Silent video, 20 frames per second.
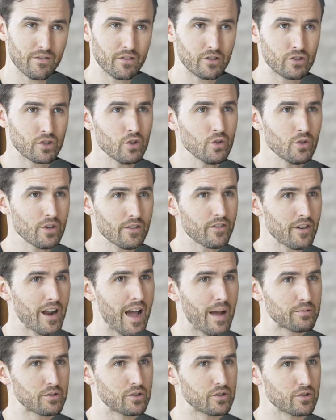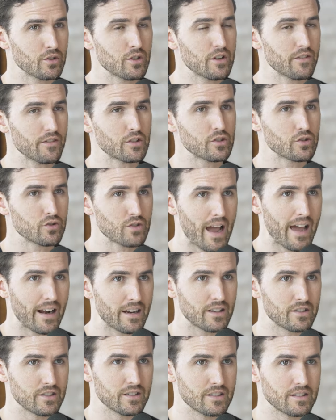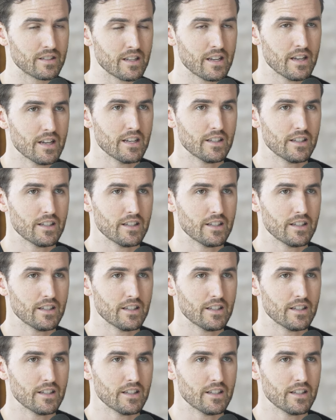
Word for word: to give you two different options, two different strategies